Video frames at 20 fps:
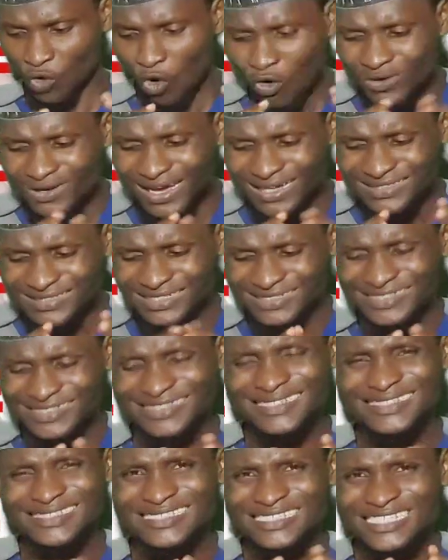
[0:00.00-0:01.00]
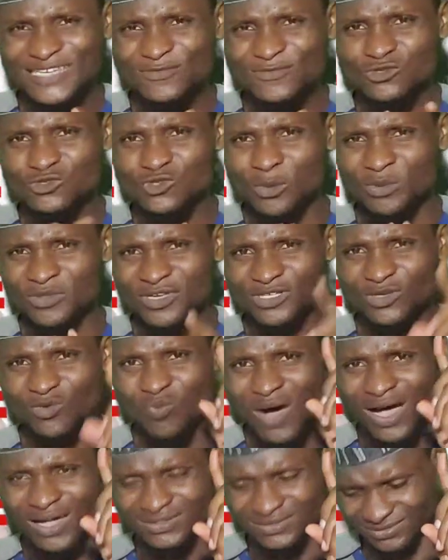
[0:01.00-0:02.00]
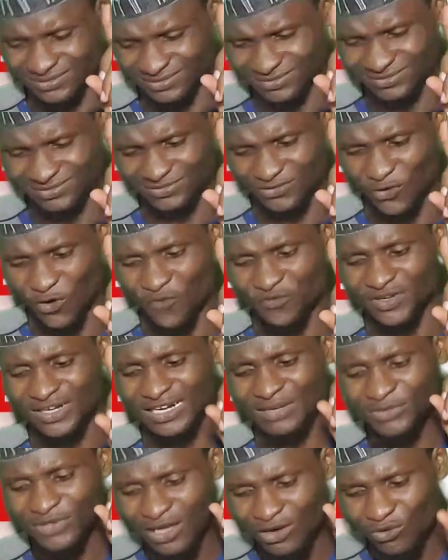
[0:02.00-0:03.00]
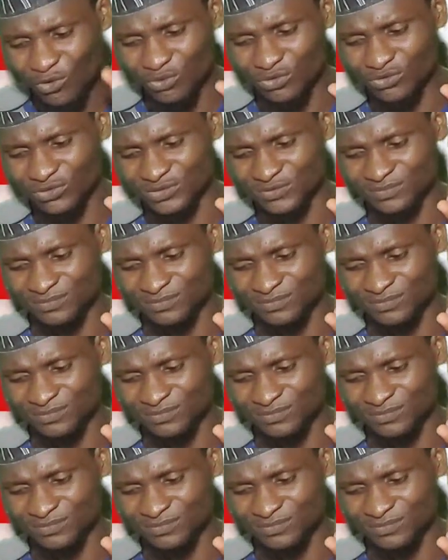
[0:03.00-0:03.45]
under Section 37, subsection 1 of the Criminal Code,